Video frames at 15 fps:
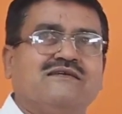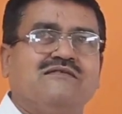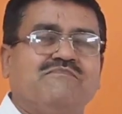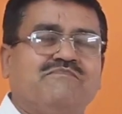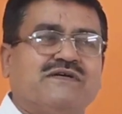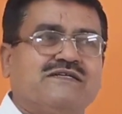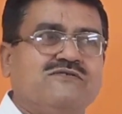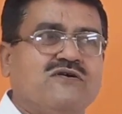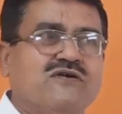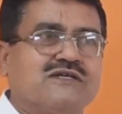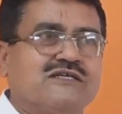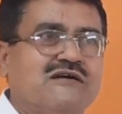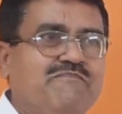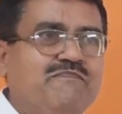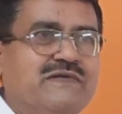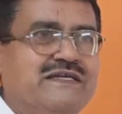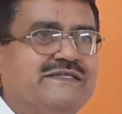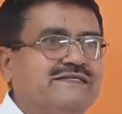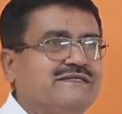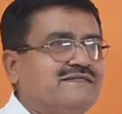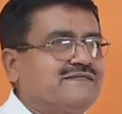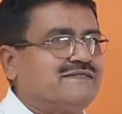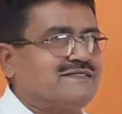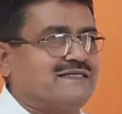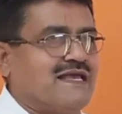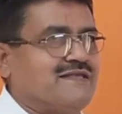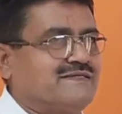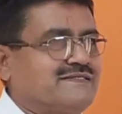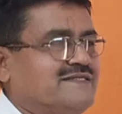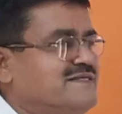but not complete
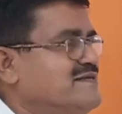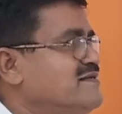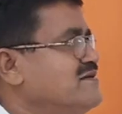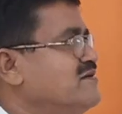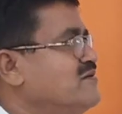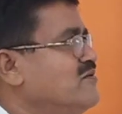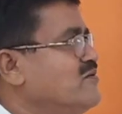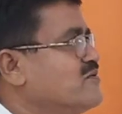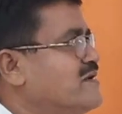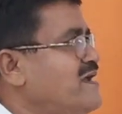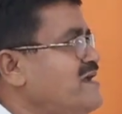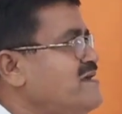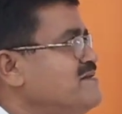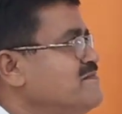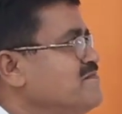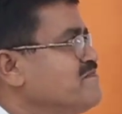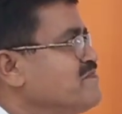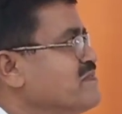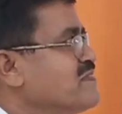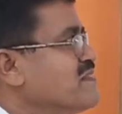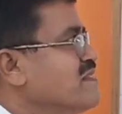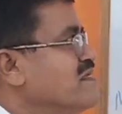sense. Okay?